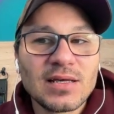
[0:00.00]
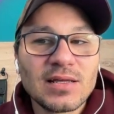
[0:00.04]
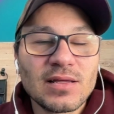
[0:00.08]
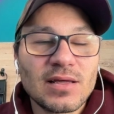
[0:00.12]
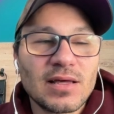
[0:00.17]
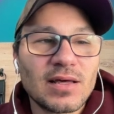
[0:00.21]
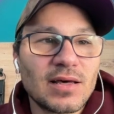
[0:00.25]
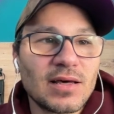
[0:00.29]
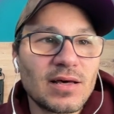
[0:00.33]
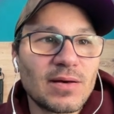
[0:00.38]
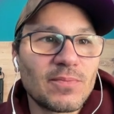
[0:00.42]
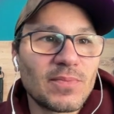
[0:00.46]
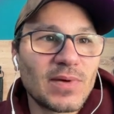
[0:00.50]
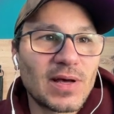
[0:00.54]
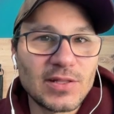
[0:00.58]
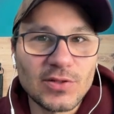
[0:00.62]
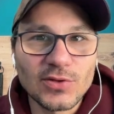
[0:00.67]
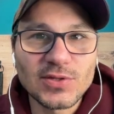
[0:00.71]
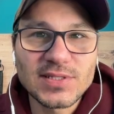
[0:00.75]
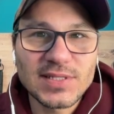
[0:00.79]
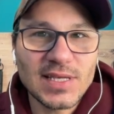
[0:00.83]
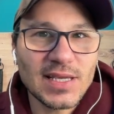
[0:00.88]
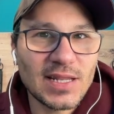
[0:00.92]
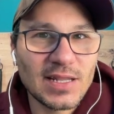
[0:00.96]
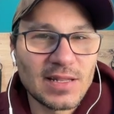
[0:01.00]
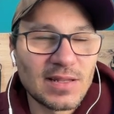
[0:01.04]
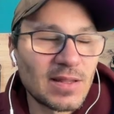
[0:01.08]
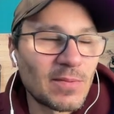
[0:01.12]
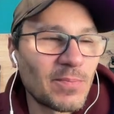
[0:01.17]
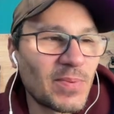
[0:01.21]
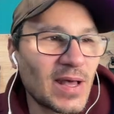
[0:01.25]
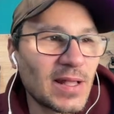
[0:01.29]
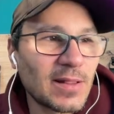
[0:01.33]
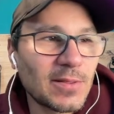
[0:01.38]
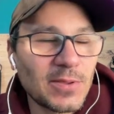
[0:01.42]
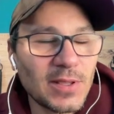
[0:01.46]
I don't say that in a
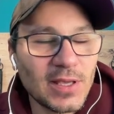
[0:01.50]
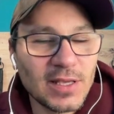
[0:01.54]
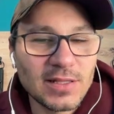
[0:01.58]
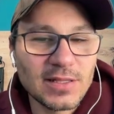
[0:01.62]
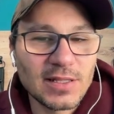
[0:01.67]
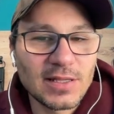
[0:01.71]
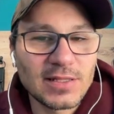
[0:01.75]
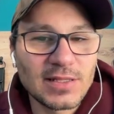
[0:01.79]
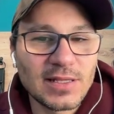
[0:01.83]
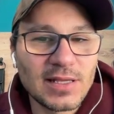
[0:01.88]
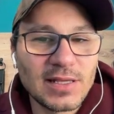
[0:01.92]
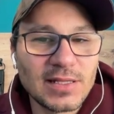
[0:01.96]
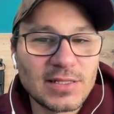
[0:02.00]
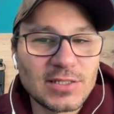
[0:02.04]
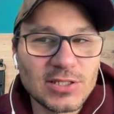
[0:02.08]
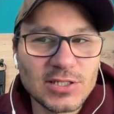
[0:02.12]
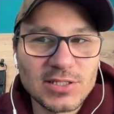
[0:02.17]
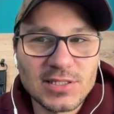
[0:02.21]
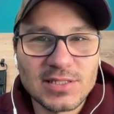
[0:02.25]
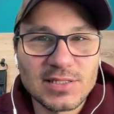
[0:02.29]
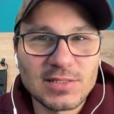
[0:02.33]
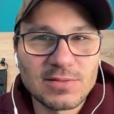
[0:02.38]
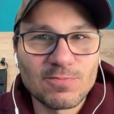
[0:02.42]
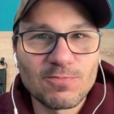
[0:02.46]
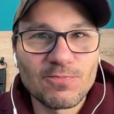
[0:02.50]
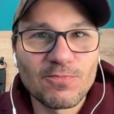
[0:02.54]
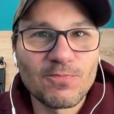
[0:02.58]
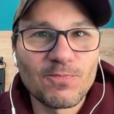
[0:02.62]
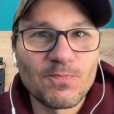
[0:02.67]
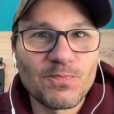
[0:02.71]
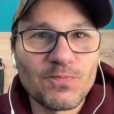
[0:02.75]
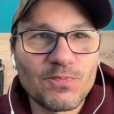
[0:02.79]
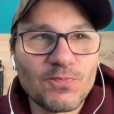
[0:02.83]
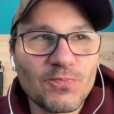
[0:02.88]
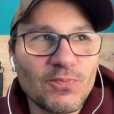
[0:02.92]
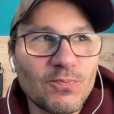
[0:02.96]
bad thing. It just
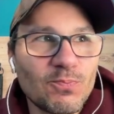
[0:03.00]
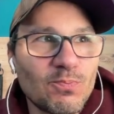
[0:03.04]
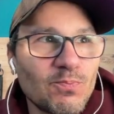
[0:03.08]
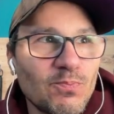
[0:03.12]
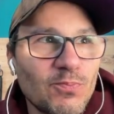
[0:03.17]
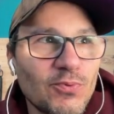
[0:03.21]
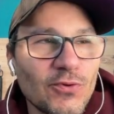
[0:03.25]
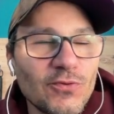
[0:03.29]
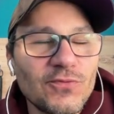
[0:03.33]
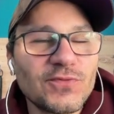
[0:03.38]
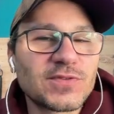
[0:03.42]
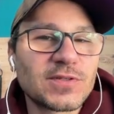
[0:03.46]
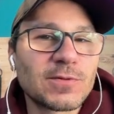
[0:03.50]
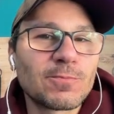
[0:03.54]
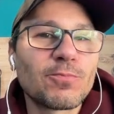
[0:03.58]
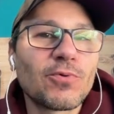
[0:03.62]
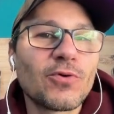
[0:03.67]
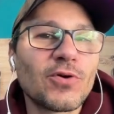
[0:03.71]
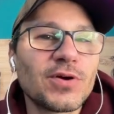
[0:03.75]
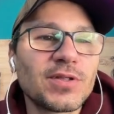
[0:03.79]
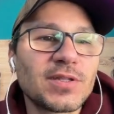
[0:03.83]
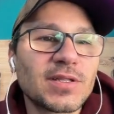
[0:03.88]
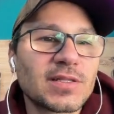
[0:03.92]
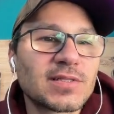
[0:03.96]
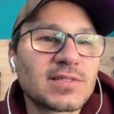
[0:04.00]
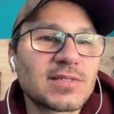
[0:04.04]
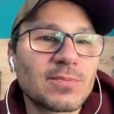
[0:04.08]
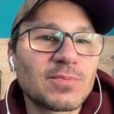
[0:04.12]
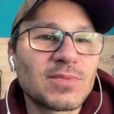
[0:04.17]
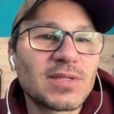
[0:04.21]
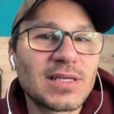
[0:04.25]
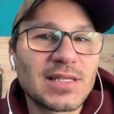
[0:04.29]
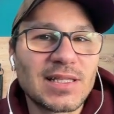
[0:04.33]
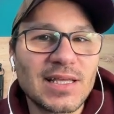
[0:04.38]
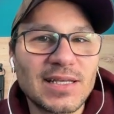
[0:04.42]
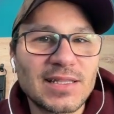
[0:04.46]
proves the point that
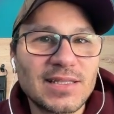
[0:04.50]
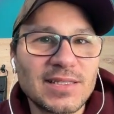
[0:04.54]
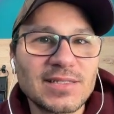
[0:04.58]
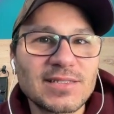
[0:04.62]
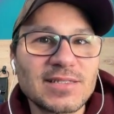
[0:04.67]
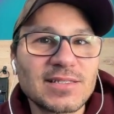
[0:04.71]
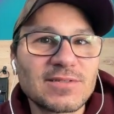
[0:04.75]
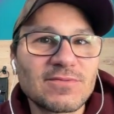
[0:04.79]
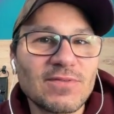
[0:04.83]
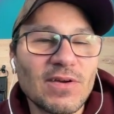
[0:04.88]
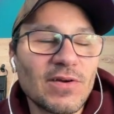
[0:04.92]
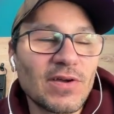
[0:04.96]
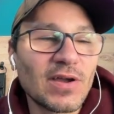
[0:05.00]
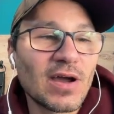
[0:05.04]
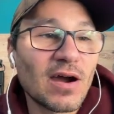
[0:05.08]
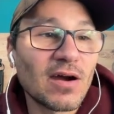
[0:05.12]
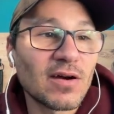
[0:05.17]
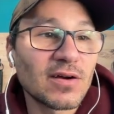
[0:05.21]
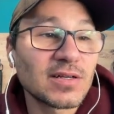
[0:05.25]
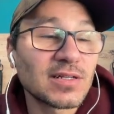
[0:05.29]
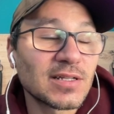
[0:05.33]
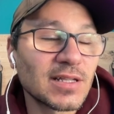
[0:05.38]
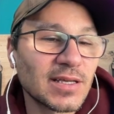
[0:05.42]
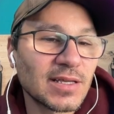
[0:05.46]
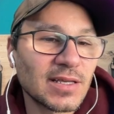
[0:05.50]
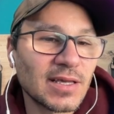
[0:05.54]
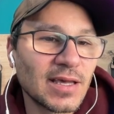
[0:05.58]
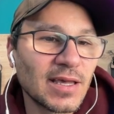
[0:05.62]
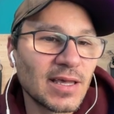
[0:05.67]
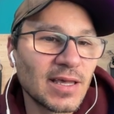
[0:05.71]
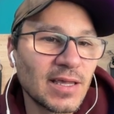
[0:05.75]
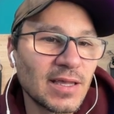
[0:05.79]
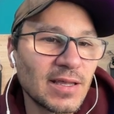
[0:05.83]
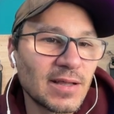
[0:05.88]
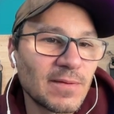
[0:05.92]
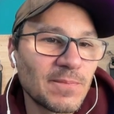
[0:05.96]
something like this is very hard. Like
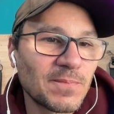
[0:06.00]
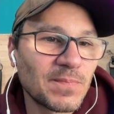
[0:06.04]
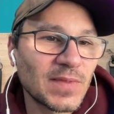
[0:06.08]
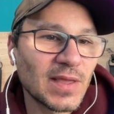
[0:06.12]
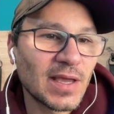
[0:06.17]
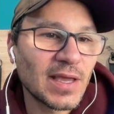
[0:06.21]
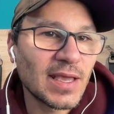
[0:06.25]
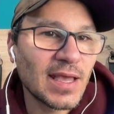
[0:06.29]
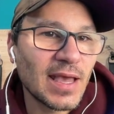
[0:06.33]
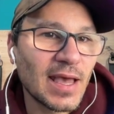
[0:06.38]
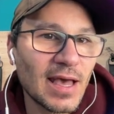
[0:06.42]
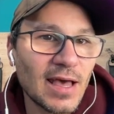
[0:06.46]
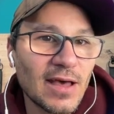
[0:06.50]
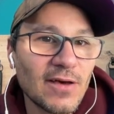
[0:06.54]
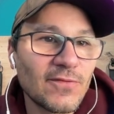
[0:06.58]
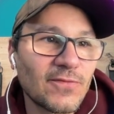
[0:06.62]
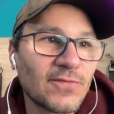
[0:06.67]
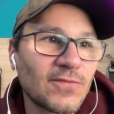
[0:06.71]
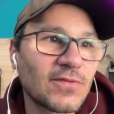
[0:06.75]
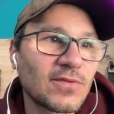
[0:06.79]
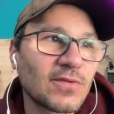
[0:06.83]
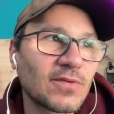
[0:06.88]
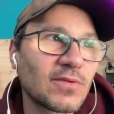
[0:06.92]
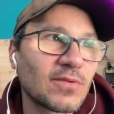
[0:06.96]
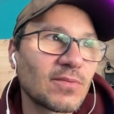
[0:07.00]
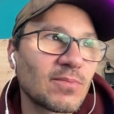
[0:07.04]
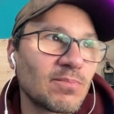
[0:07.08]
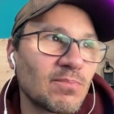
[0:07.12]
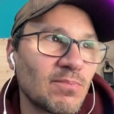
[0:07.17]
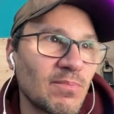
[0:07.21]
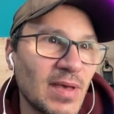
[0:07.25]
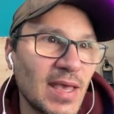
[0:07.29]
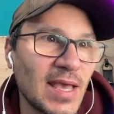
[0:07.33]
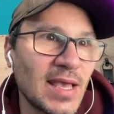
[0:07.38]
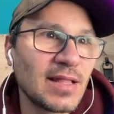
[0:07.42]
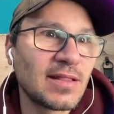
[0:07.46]
I have
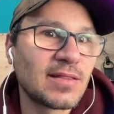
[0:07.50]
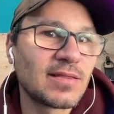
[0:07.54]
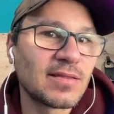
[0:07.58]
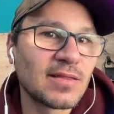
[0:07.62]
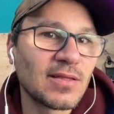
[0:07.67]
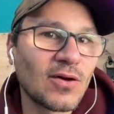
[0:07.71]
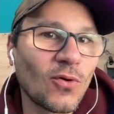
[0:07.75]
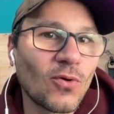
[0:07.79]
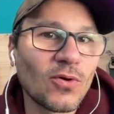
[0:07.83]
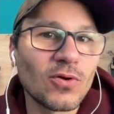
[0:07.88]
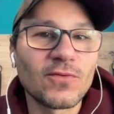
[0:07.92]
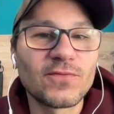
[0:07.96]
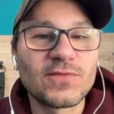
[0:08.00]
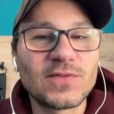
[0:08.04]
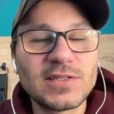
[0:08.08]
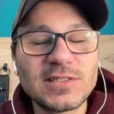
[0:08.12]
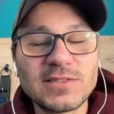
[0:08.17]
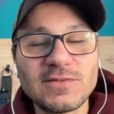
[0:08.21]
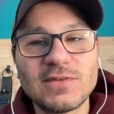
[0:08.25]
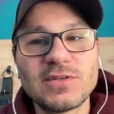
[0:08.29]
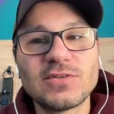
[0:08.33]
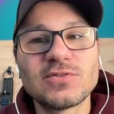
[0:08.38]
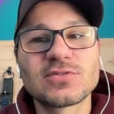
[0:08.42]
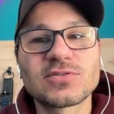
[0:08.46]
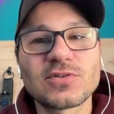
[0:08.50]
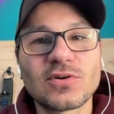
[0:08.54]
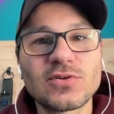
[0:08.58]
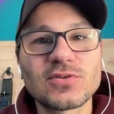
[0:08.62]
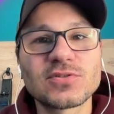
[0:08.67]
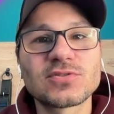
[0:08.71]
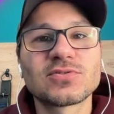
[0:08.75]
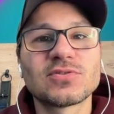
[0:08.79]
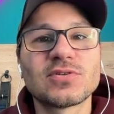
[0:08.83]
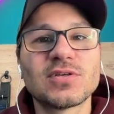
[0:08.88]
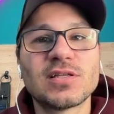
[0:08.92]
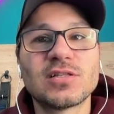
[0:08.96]
made all of these videos
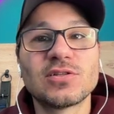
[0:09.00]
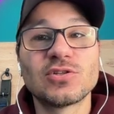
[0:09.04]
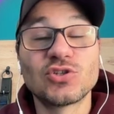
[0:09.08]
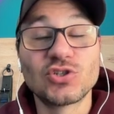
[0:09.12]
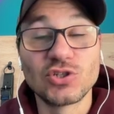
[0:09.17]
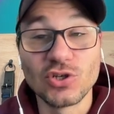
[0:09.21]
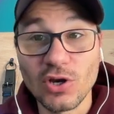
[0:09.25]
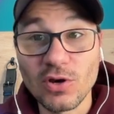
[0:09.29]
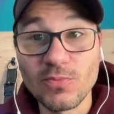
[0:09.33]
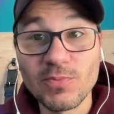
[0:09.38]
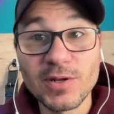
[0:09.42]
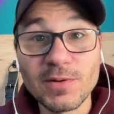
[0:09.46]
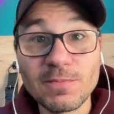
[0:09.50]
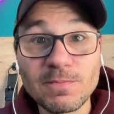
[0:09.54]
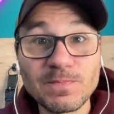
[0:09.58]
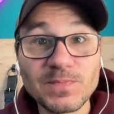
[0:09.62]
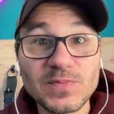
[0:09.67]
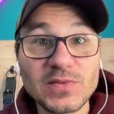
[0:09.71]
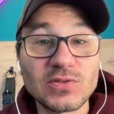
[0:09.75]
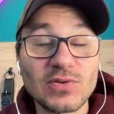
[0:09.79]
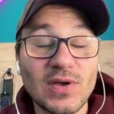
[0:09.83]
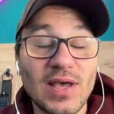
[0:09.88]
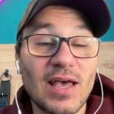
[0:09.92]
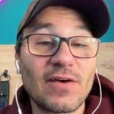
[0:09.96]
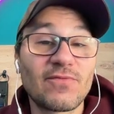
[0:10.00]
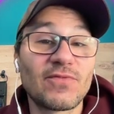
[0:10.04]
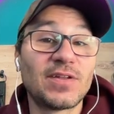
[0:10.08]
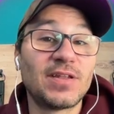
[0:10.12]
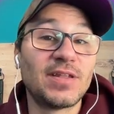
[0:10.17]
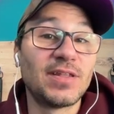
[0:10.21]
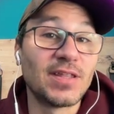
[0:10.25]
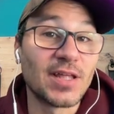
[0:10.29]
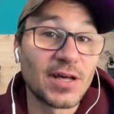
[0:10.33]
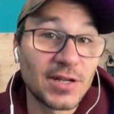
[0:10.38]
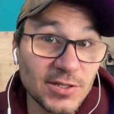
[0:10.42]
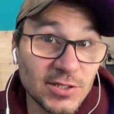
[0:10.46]
also in German. So I have
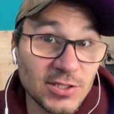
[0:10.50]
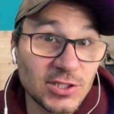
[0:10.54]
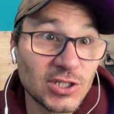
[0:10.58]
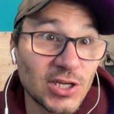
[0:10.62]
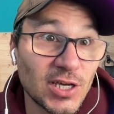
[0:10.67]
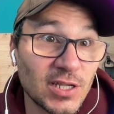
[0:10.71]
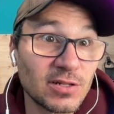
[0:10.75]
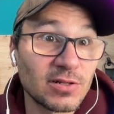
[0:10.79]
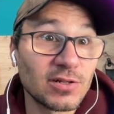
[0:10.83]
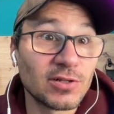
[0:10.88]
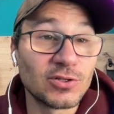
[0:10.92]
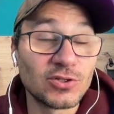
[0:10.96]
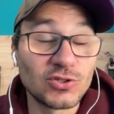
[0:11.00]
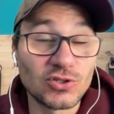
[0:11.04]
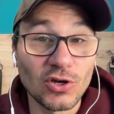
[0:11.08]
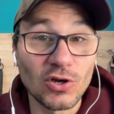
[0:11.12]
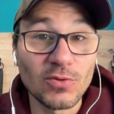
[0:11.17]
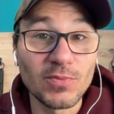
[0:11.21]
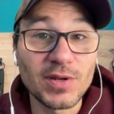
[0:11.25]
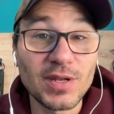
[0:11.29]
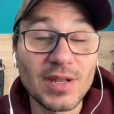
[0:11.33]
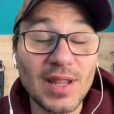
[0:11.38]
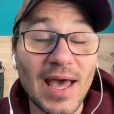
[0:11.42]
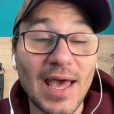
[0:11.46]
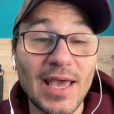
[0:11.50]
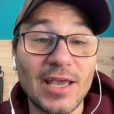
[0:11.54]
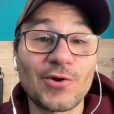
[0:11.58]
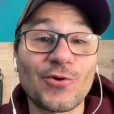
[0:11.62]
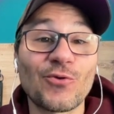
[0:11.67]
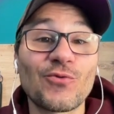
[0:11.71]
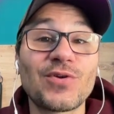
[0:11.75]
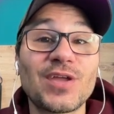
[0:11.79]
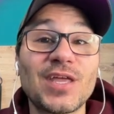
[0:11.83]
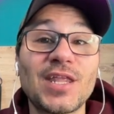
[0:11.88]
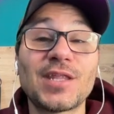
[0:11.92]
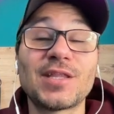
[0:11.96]
another channel in German. I
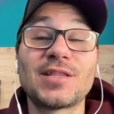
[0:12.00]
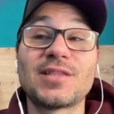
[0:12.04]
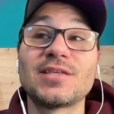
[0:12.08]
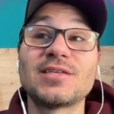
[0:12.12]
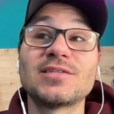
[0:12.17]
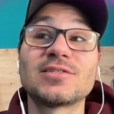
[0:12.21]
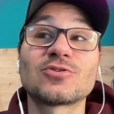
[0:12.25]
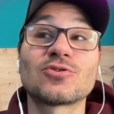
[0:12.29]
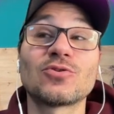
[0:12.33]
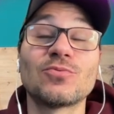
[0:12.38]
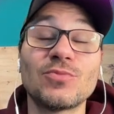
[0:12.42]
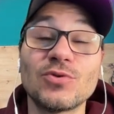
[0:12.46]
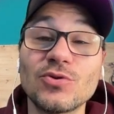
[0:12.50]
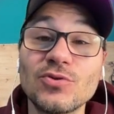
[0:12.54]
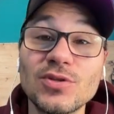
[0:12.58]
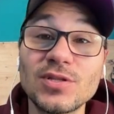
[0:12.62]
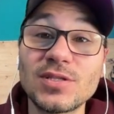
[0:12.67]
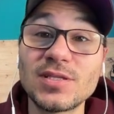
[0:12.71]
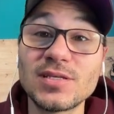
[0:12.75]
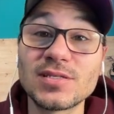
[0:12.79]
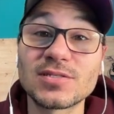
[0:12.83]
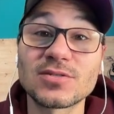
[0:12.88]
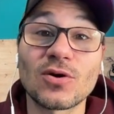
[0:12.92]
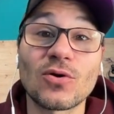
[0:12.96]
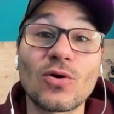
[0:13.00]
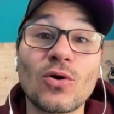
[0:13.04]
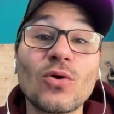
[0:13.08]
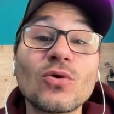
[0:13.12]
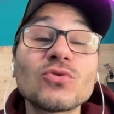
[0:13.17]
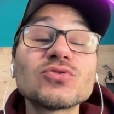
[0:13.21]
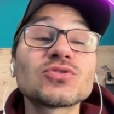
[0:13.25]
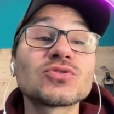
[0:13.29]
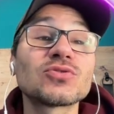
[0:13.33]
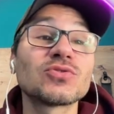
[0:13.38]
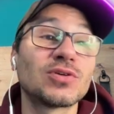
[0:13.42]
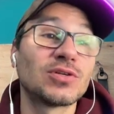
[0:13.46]
created these communities
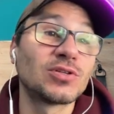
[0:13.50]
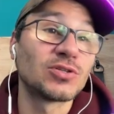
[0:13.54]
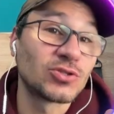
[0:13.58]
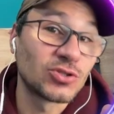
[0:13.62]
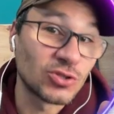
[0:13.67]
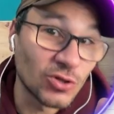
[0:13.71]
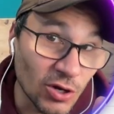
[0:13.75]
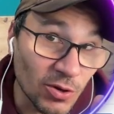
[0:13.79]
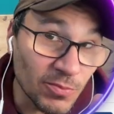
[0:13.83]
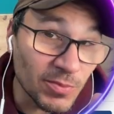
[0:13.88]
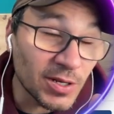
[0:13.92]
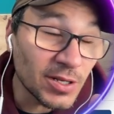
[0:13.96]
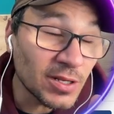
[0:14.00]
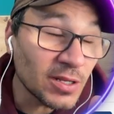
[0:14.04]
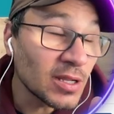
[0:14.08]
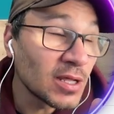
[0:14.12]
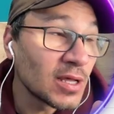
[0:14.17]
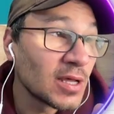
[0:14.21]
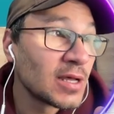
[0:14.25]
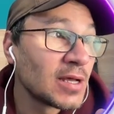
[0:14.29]
also in German.